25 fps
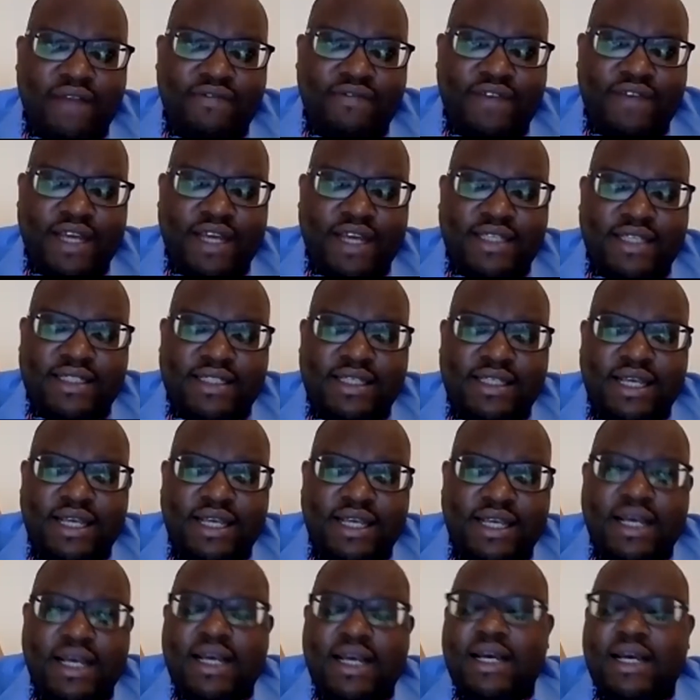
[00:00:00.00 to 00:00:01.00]
to
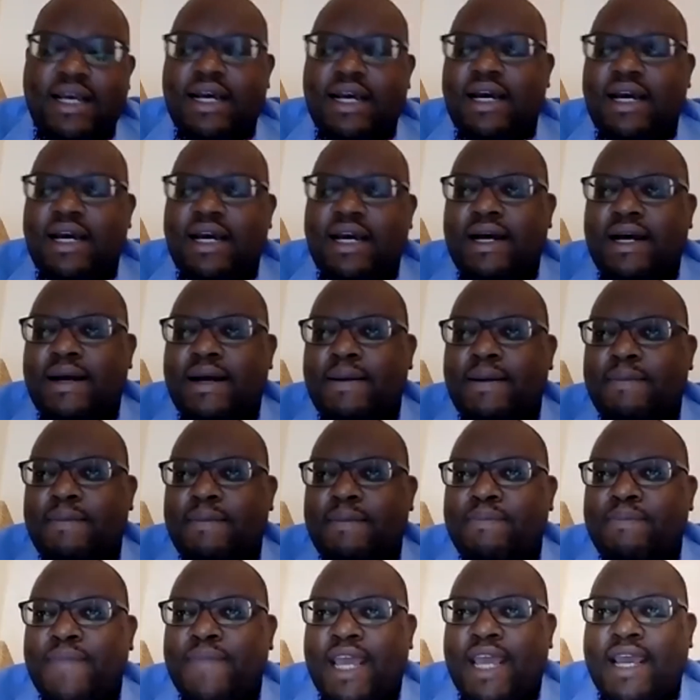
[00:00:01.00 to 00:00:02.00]
canvass,
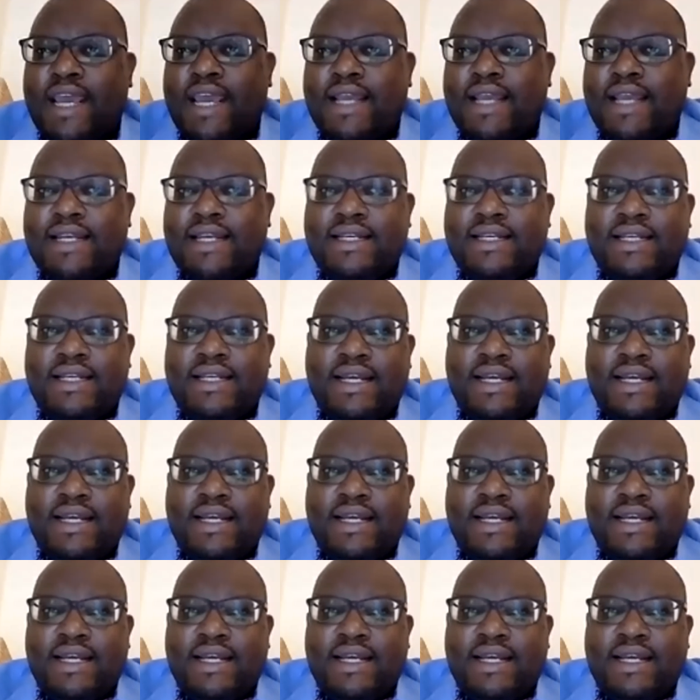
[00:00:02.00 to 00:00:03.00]
and
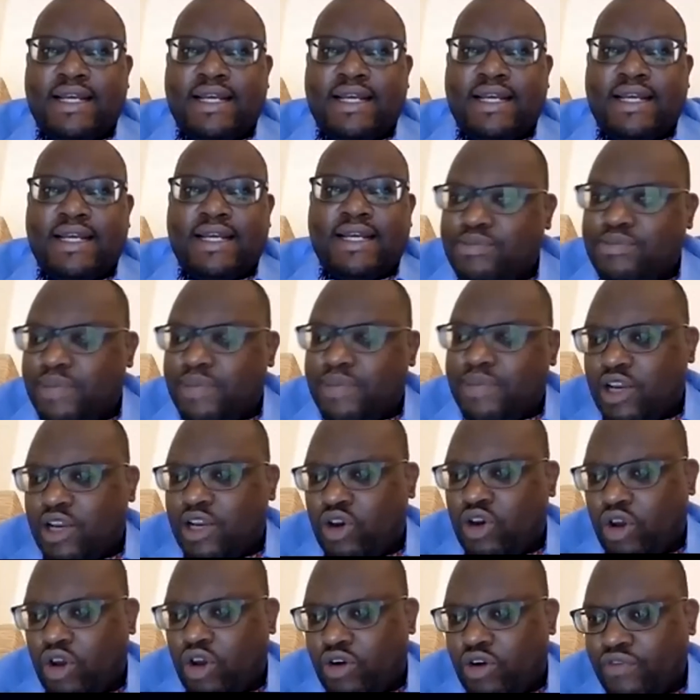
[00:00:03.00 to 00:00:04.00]
there
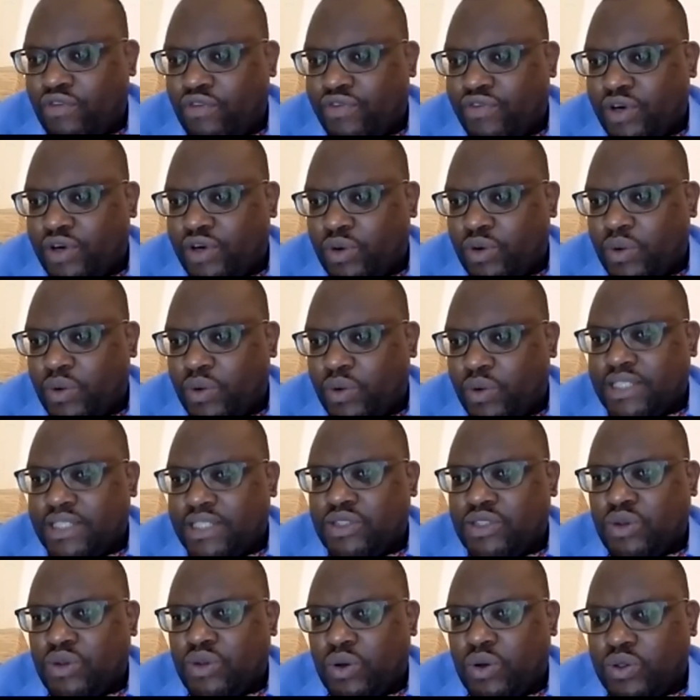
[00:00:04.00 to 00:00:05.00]
has been a lot of
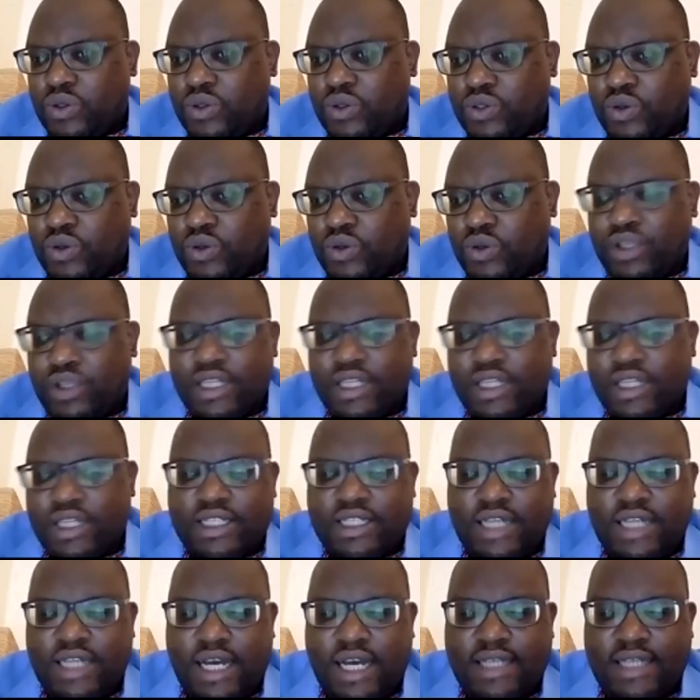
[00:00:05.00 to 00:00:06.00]
requests also on
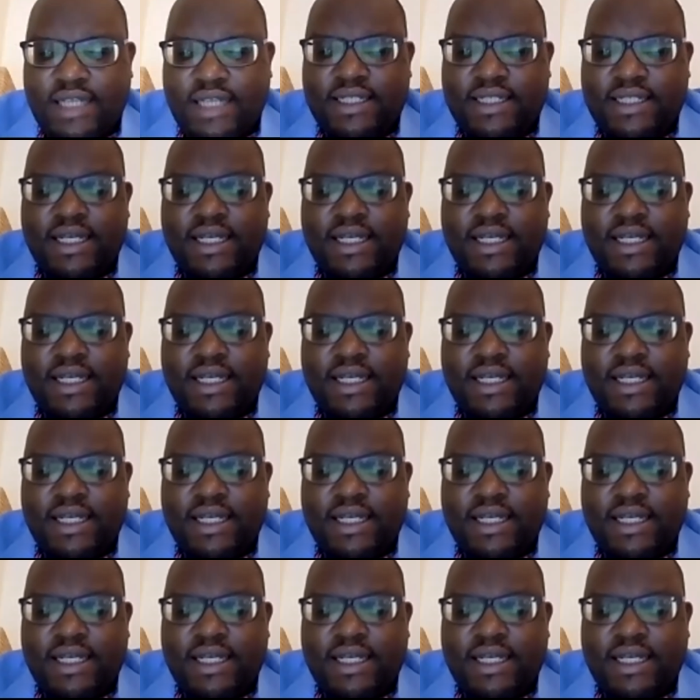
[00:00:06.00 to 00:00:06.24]
the chat